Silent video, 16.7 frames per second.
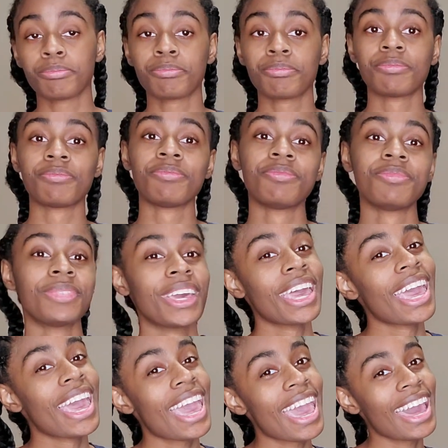And
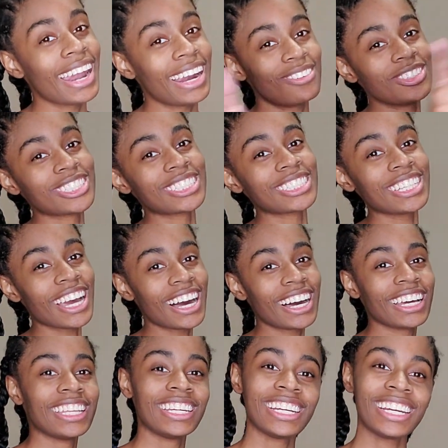I'm gonna see y'all
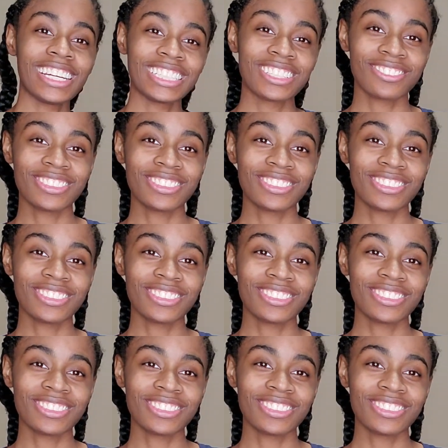in the next